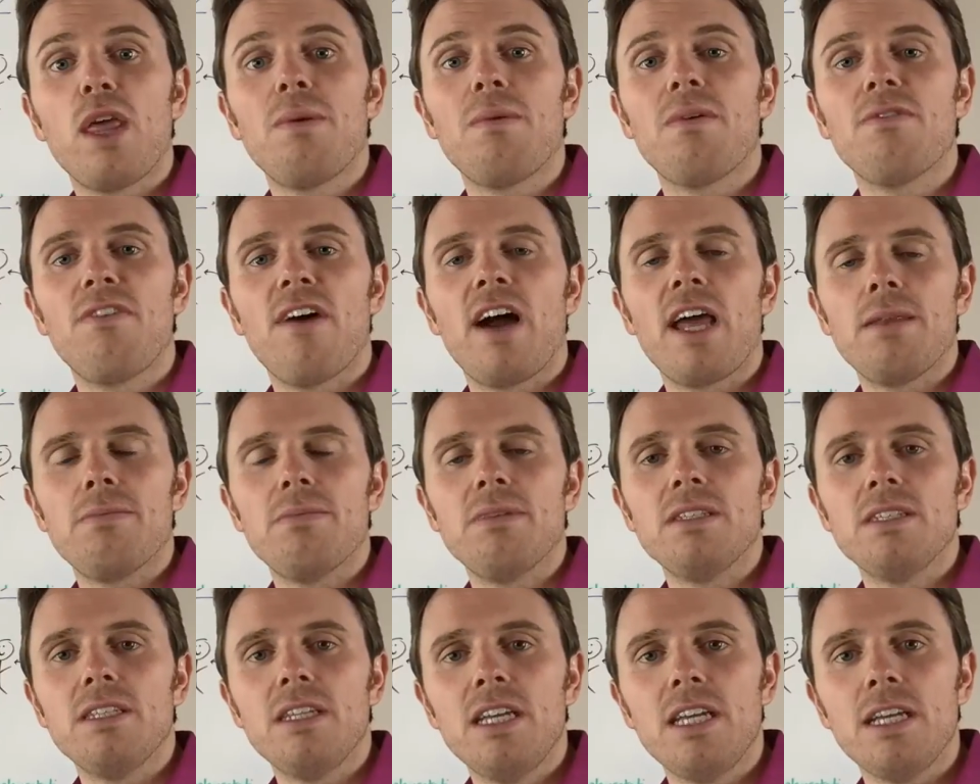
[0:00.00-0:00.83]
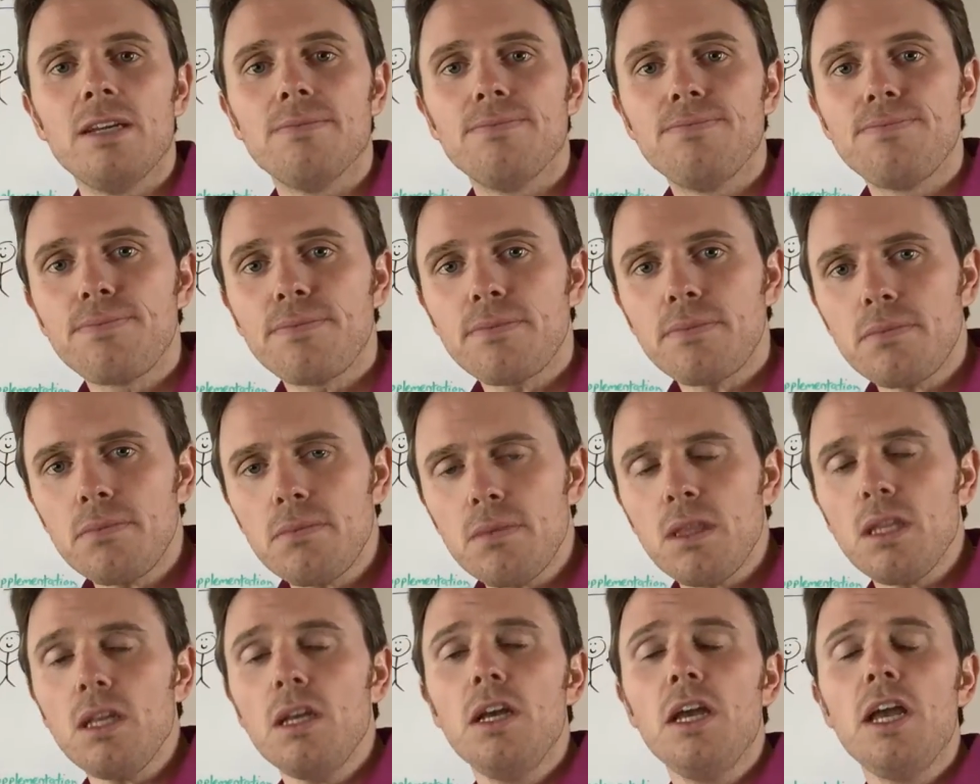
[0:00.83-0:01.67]
with vitamin D.
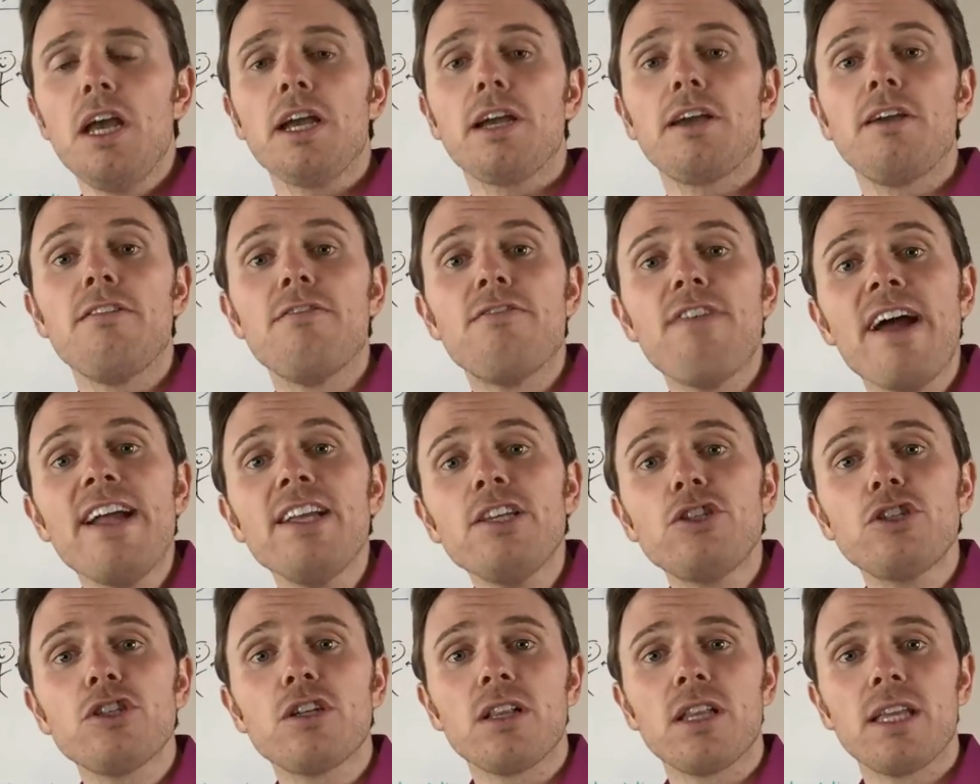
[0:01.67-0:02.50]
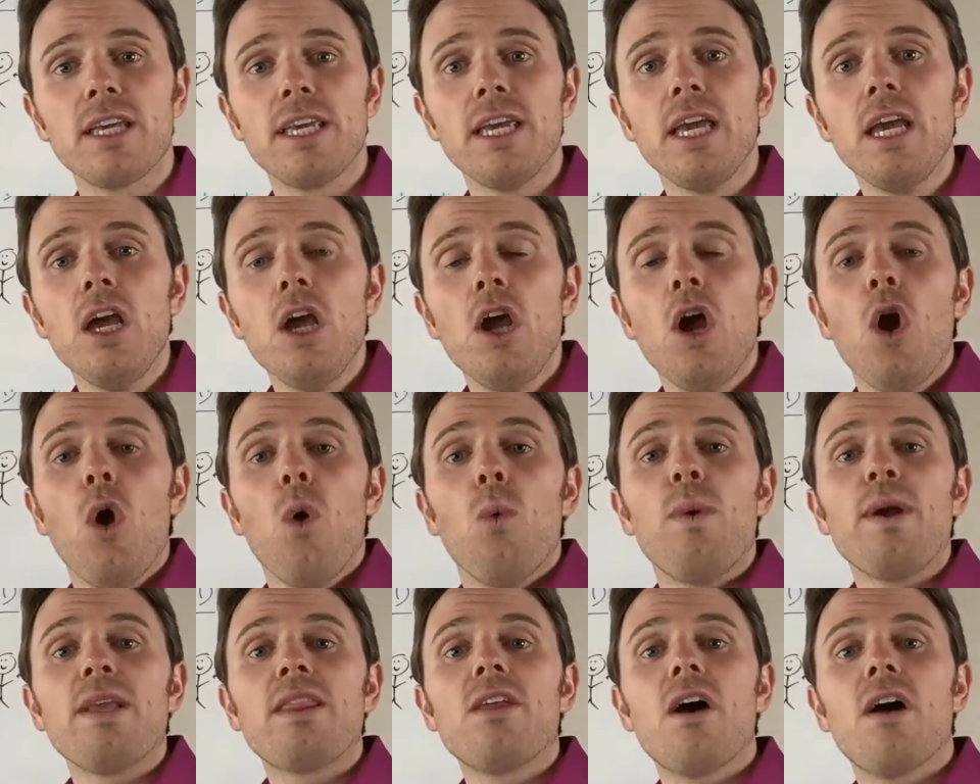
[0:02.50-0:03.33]
Conventionally,
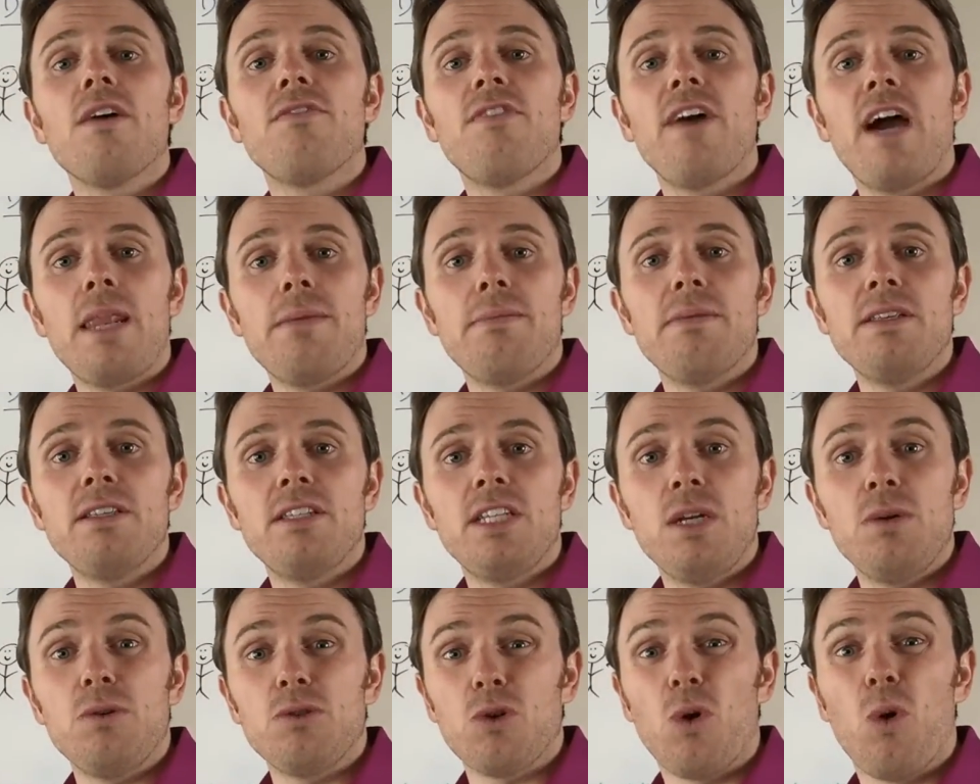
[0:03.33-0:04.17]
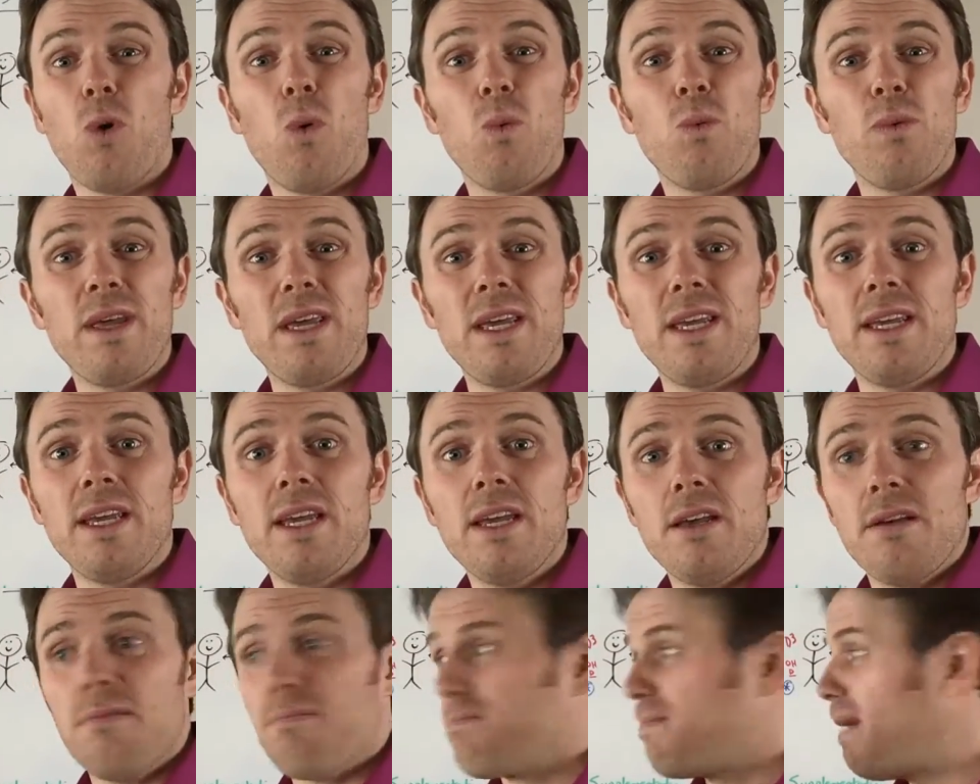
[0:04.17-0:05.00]
we thought vitamin D was only
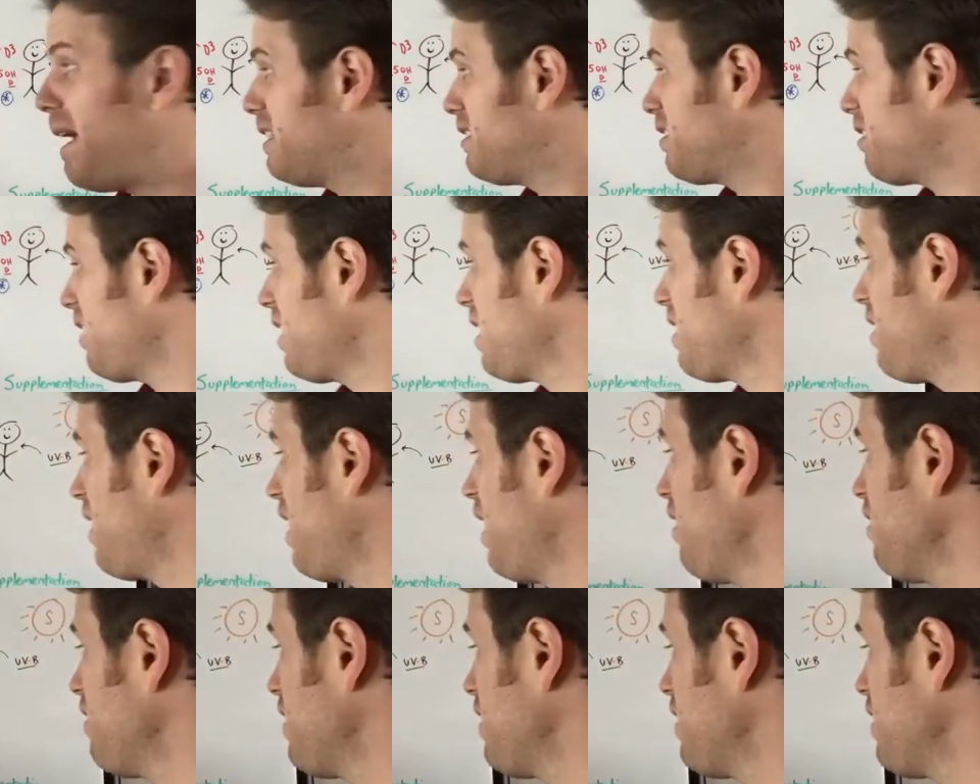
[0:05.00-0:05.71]
basically there